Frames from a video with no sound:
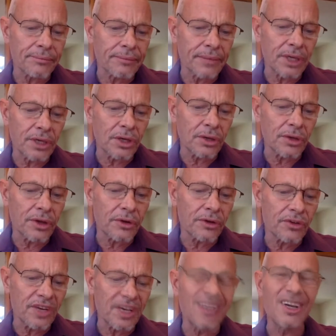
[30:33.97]
you know,
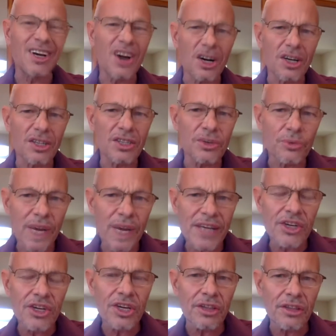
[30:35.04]
there's
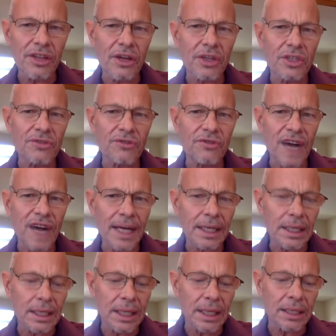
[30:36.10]
incarceration, there's
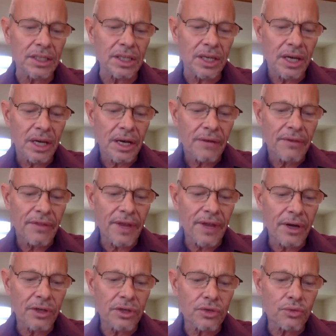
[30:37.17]
violence,
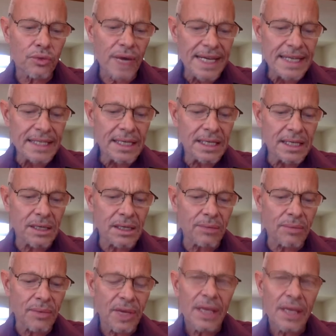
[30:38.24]
there's
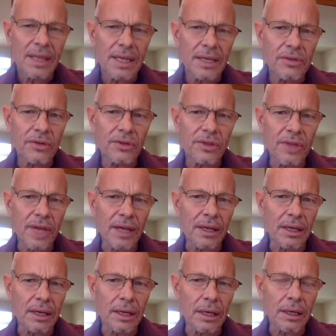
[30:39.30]
racism, these are,
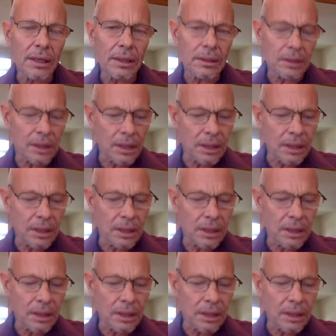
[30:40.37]
and uh,